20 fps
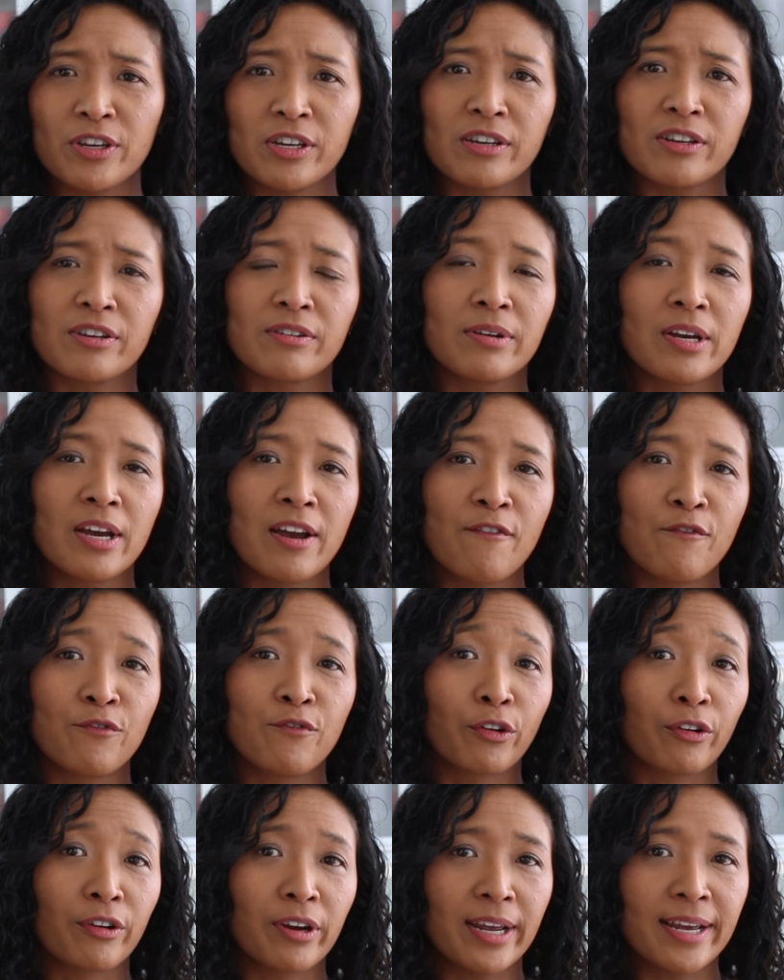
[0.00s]
the
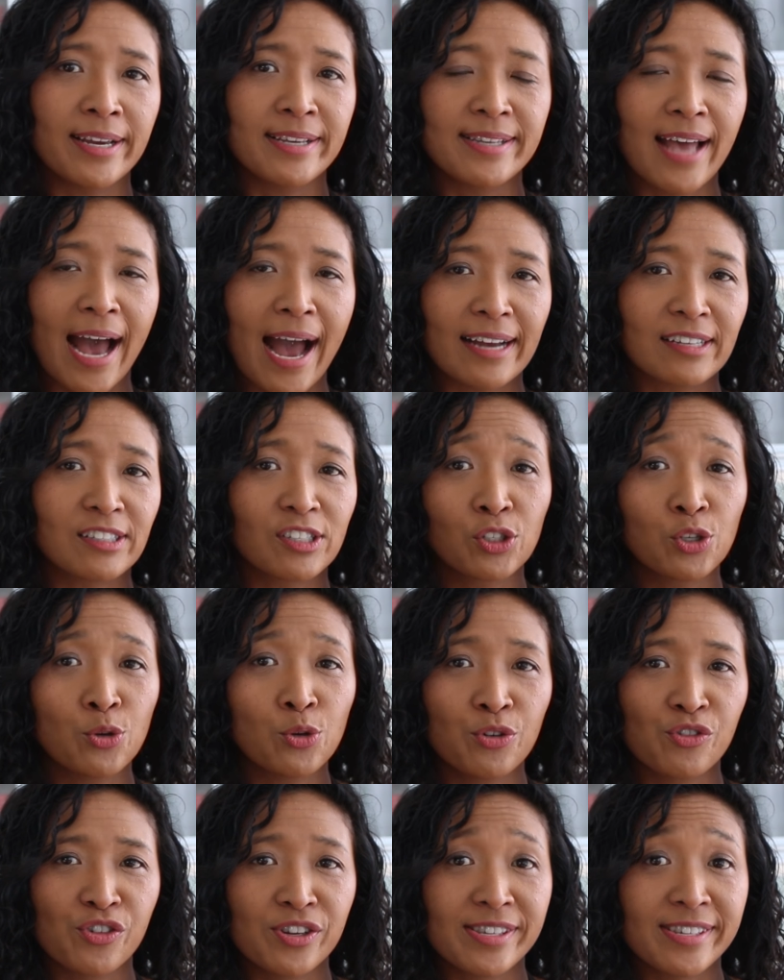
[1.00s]
very exact
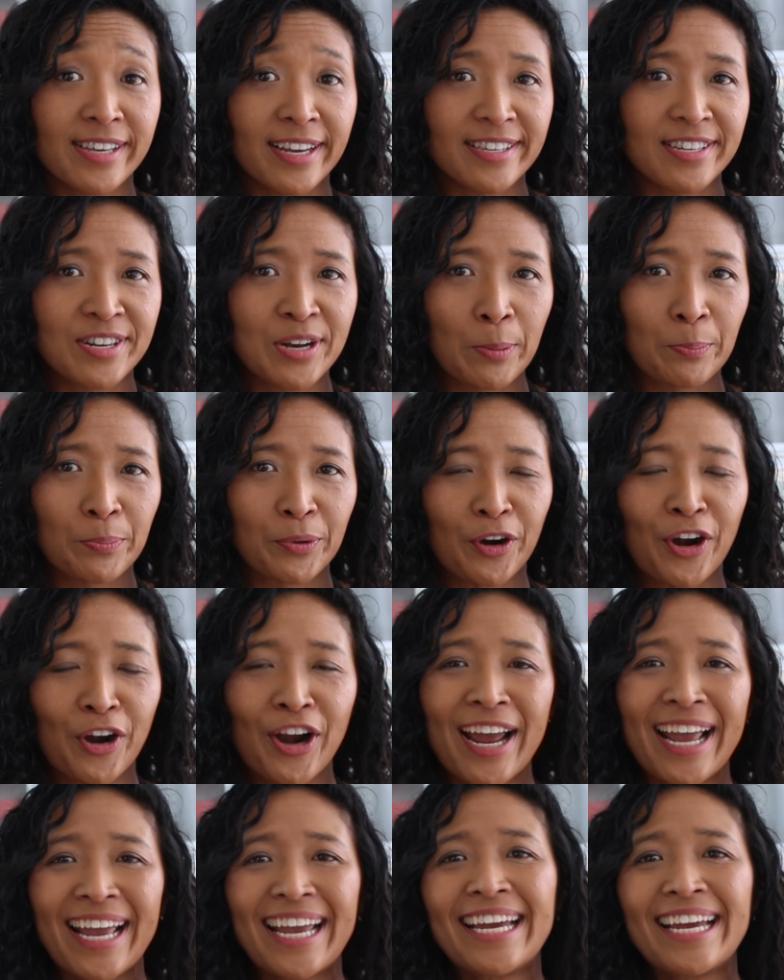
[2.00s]
206 number,